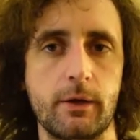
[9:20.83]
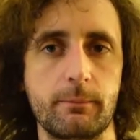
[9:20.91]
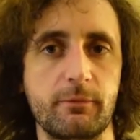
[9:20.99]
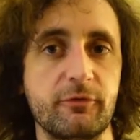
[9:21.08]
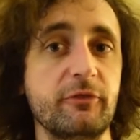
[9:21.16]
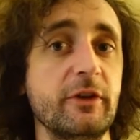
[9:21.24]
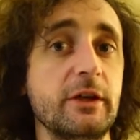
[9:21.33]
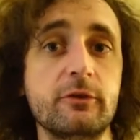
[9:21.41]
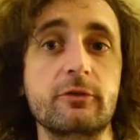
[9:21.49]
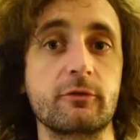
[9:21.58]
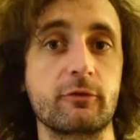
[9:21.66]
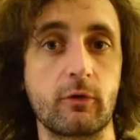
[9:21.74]

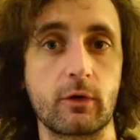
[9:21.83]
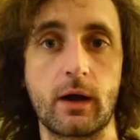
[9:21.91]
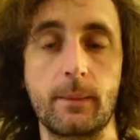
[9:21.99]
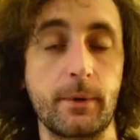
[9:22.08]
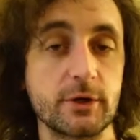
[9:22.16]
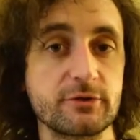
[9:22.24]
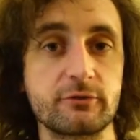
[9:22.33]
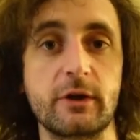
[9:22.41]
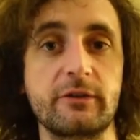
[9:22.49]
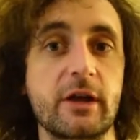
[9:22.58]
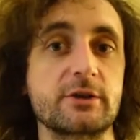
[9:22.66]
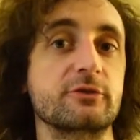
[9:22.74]
fees for a bunch of
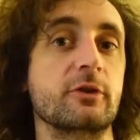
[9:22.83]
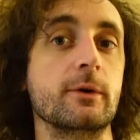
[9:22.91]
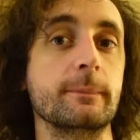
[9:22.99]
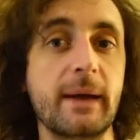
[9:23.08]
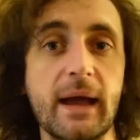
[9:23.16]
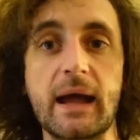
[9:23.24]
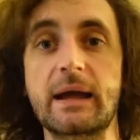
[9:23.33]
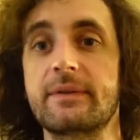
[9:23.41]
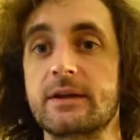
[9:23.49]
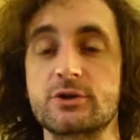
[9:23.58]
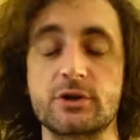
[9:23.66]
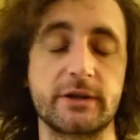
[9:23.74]
transactions going back. They
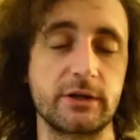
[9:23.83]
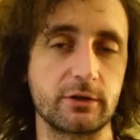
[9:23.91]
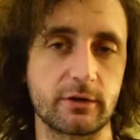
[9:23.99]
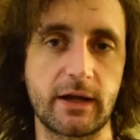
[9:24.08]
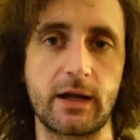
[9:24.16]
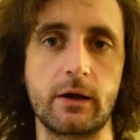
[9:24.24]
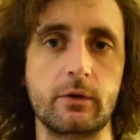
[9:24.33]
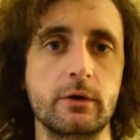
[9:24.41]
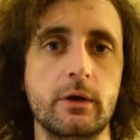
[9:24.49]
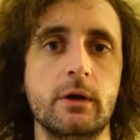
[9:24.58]
can shut down your account.